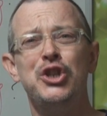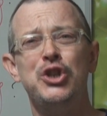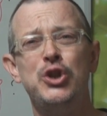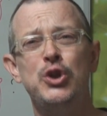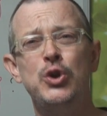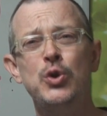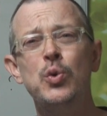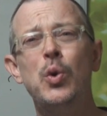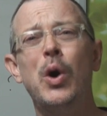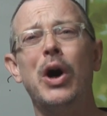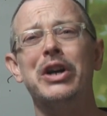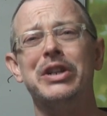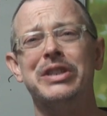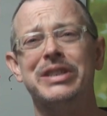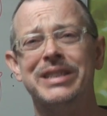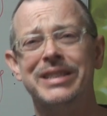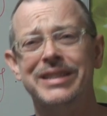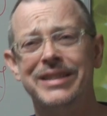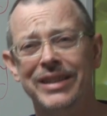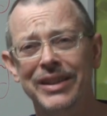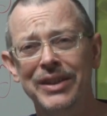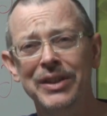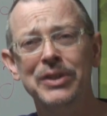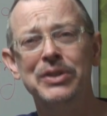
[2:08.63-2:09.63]
You are
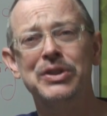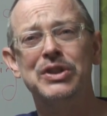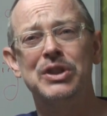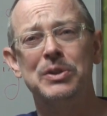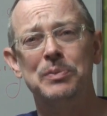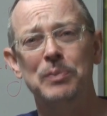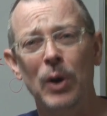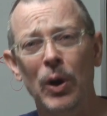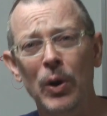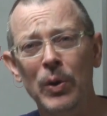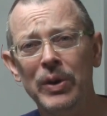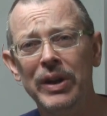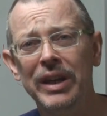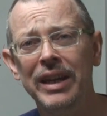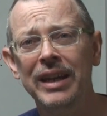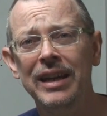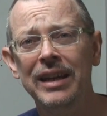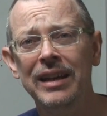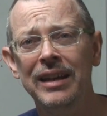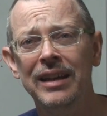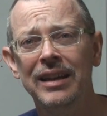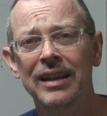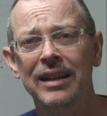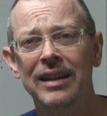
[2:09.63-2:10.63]
still
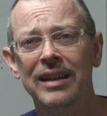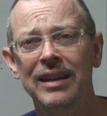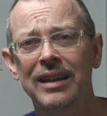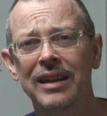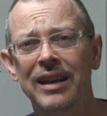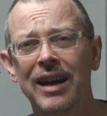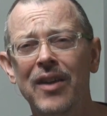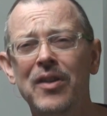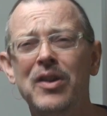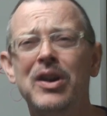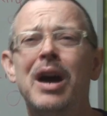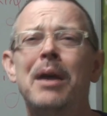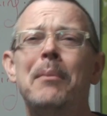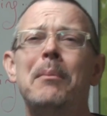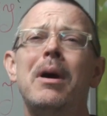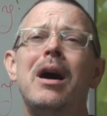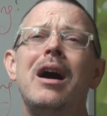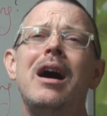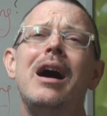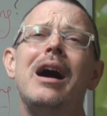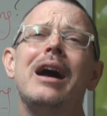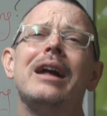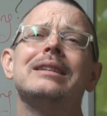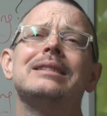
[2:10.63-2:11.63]
smoking? Oh, come
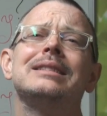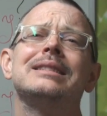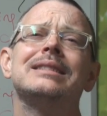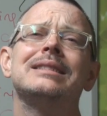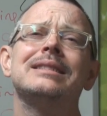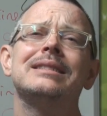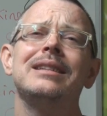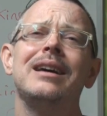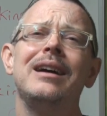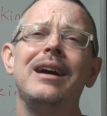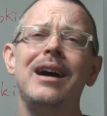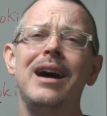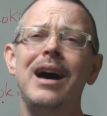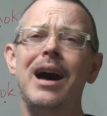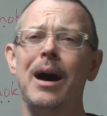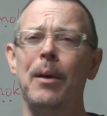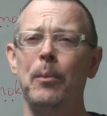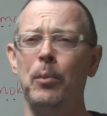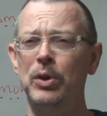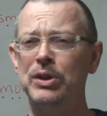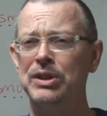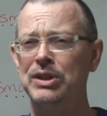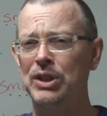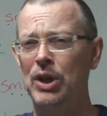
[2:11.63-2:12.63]
on,
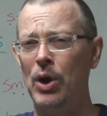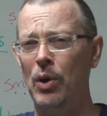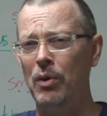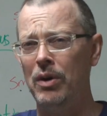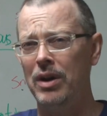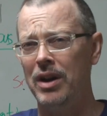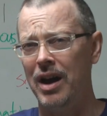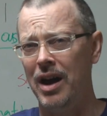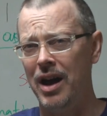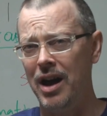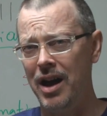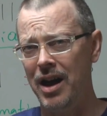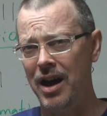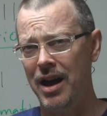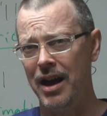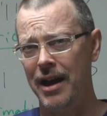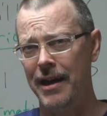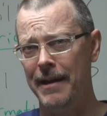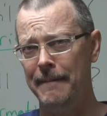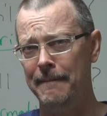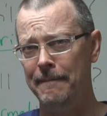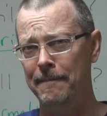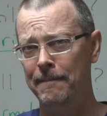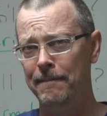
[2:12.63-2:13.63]
stop. What's going
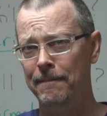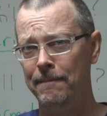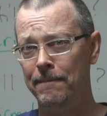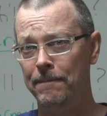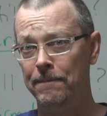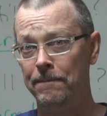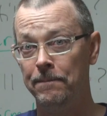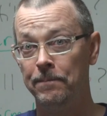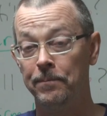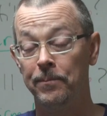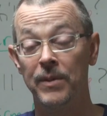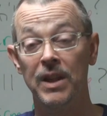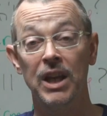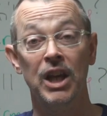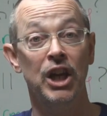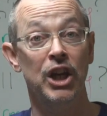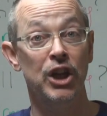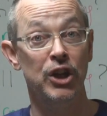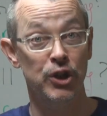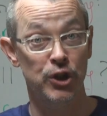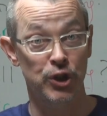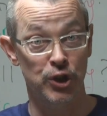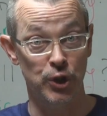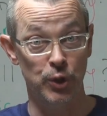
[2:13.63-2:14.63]
on?
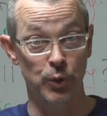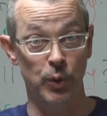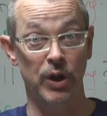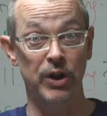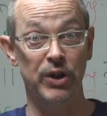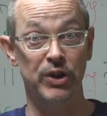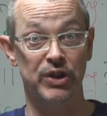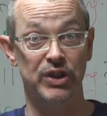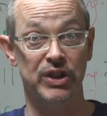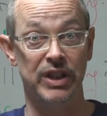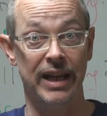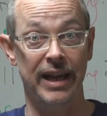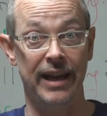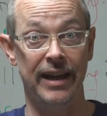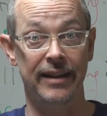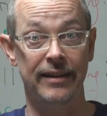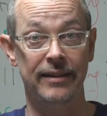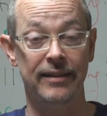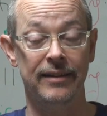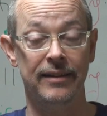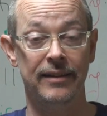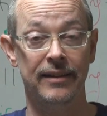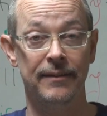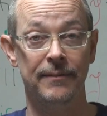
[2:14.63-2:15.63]
Do you
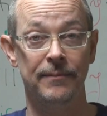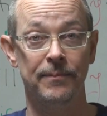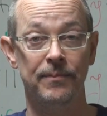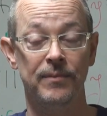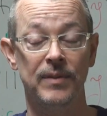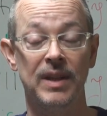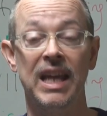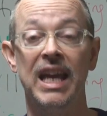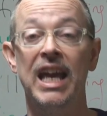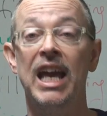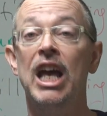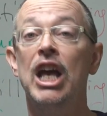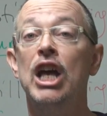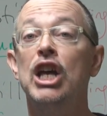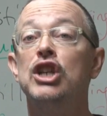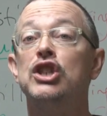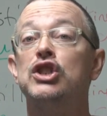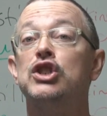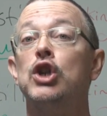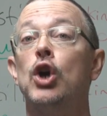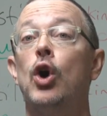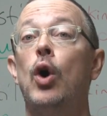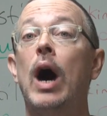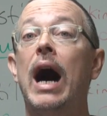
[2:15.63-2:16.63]
understand?
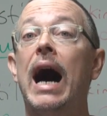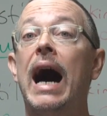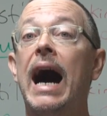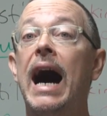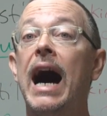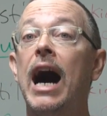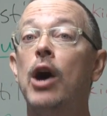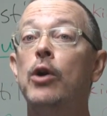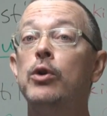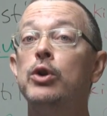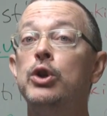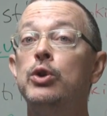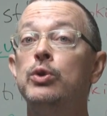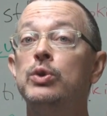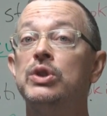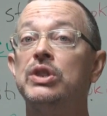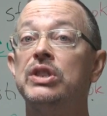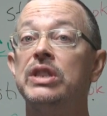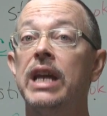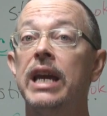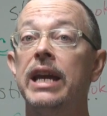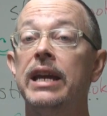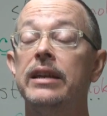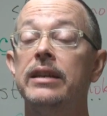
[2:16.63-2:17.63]
So how you
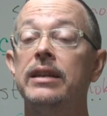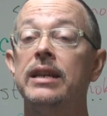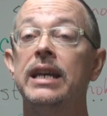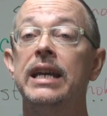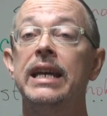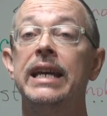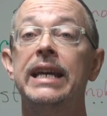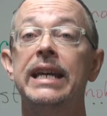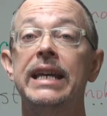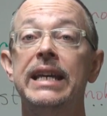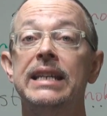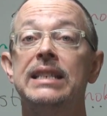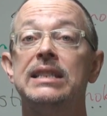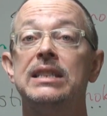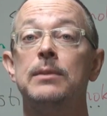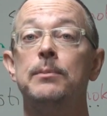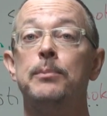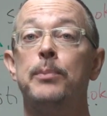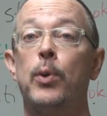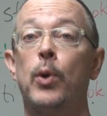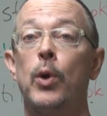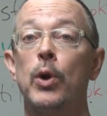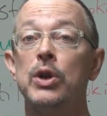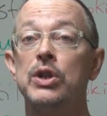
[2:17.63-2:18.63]
say it is
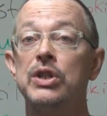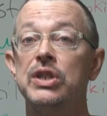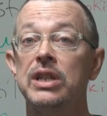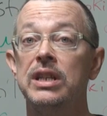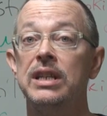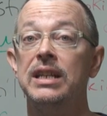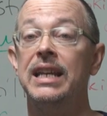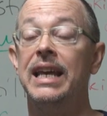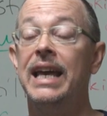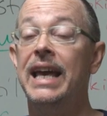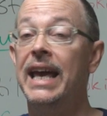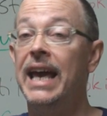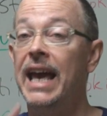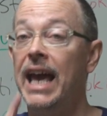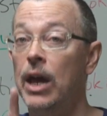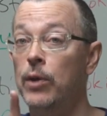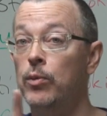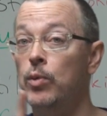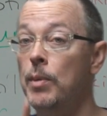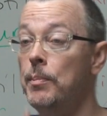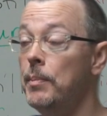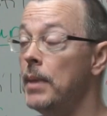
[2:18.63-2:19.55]
important. And